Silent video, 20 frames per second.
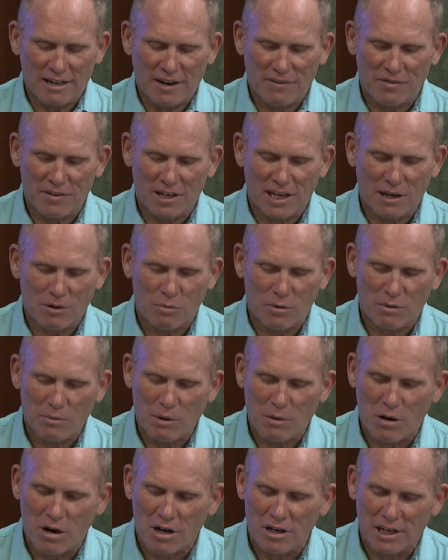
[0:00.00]
I forget where we
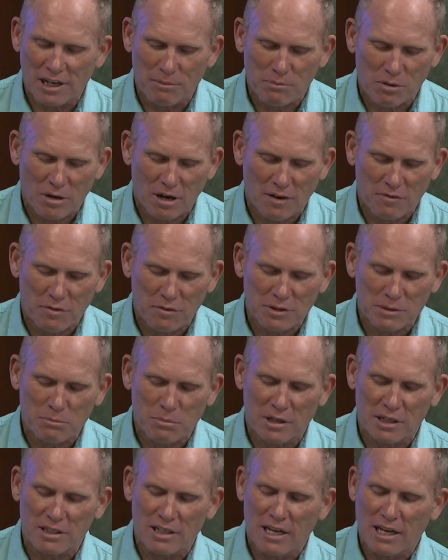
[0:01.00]
are in, in Proverbs,
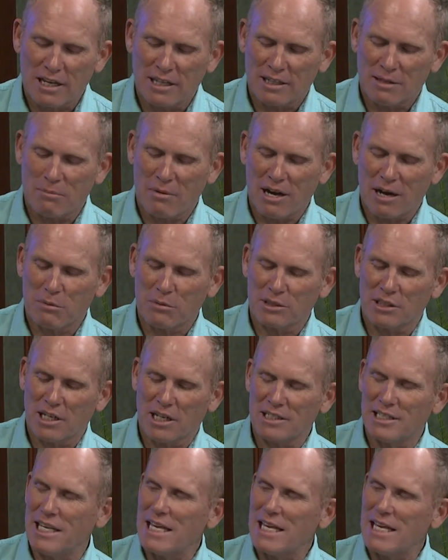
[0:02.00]
but the Bible says,